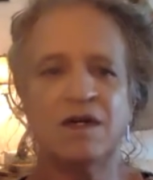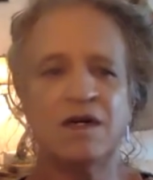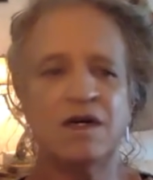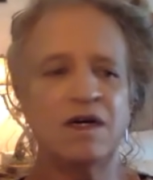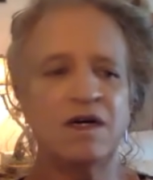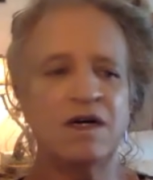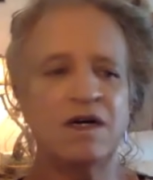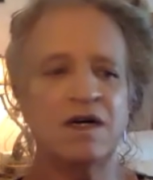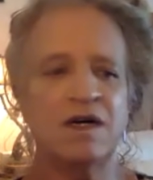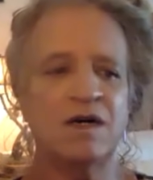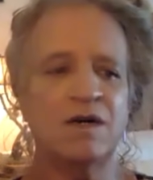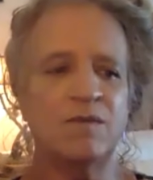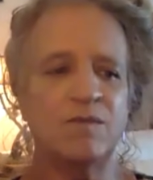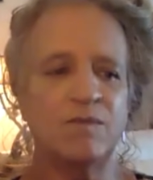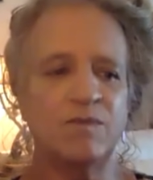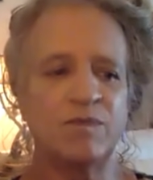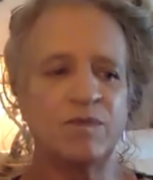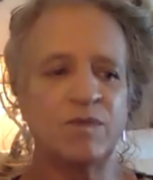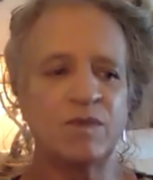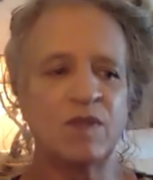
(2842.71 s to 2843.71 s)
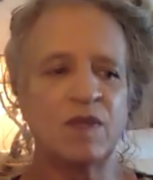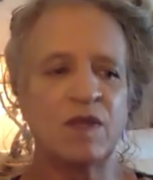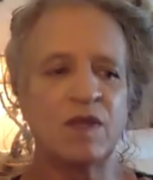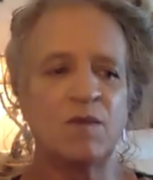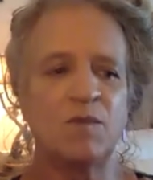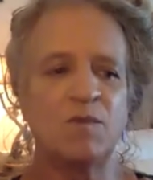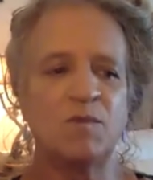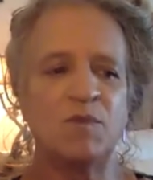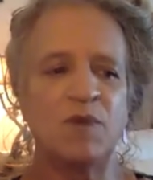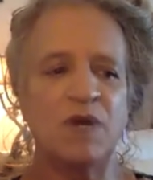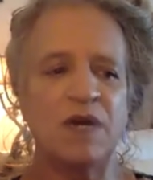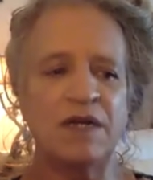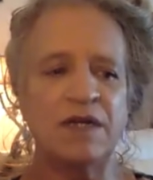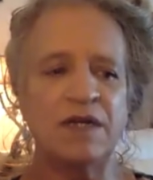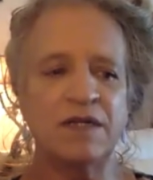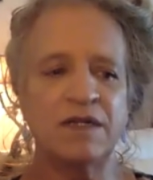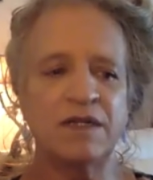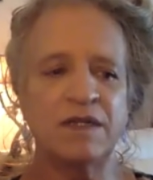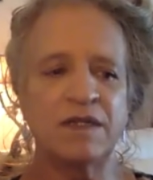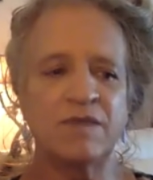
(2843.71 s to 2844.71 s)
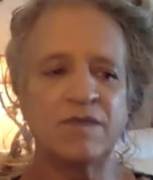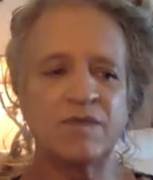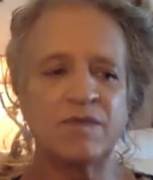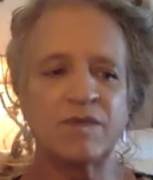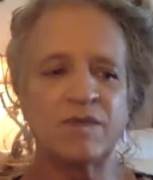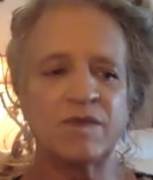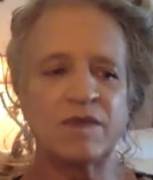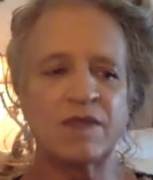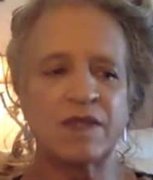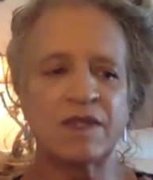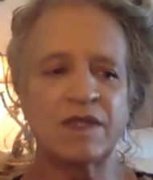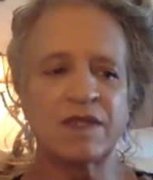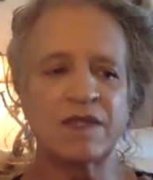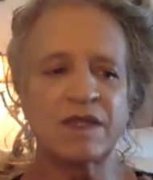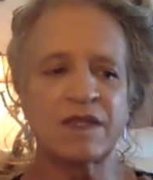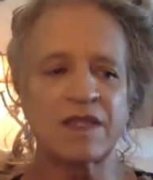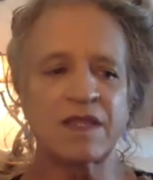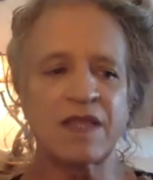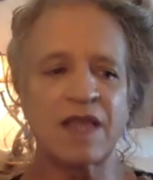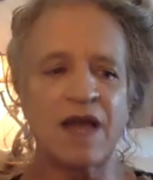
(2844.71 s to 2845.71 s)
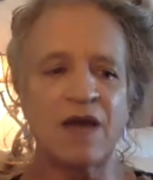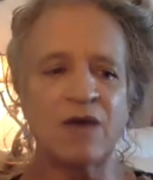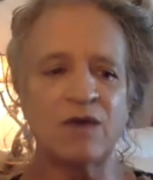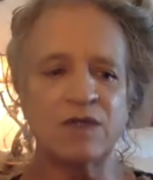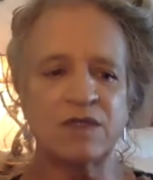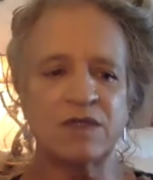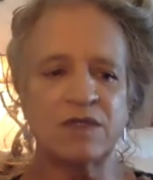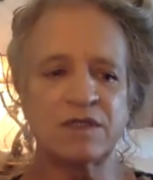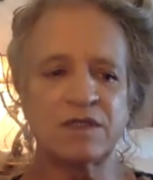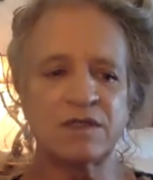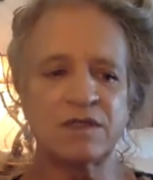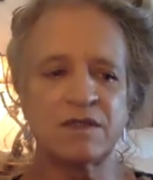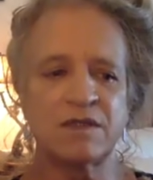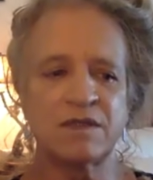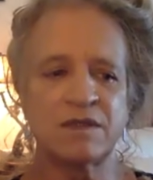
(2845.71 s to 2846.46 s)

But I was,